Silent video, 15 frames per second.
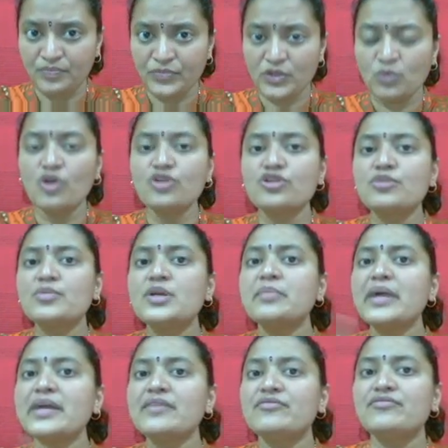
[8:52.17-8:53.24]
What do you mean by
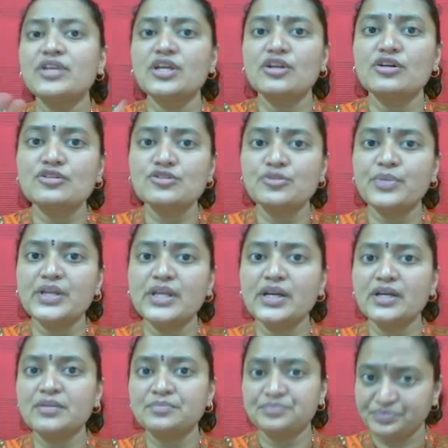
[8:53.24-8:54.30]
inferior or superior?